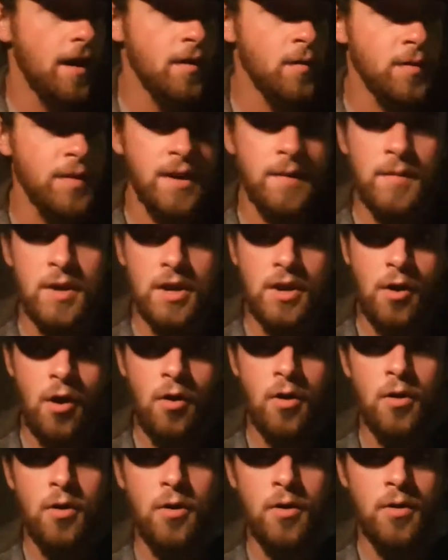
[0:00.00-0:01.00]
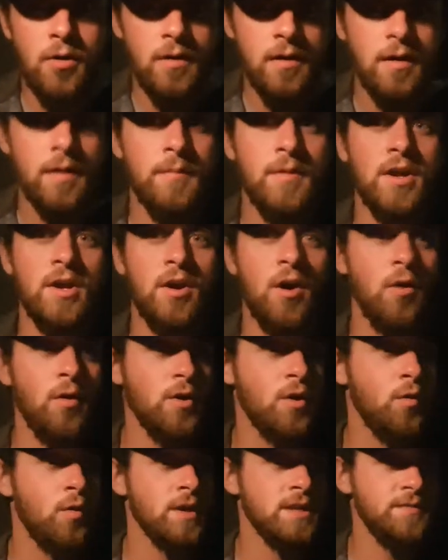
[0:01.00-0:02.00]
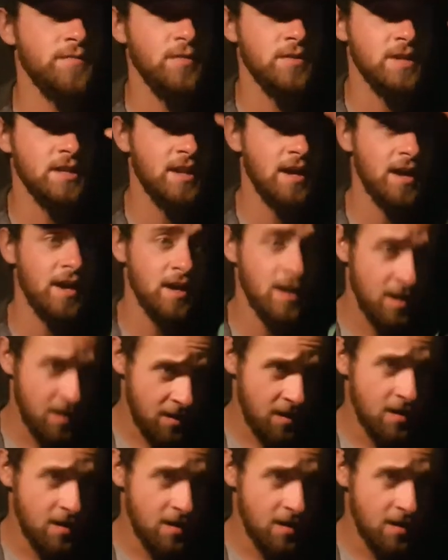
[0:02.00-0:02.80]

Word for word: know, I think I'm gonna call it quits for today.